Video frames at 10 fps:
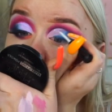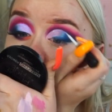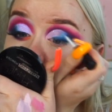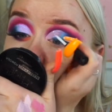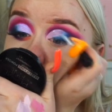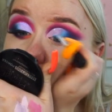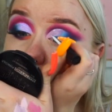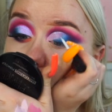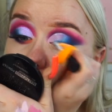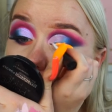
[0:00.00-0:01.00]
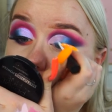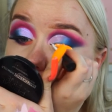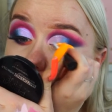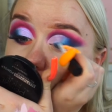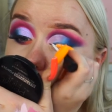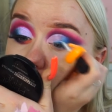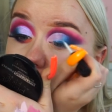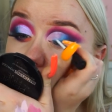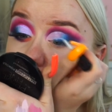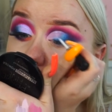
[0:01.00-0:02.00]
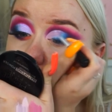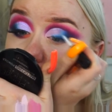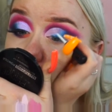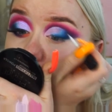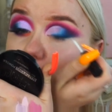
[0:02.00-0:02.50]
Now, if you're doing this on a client,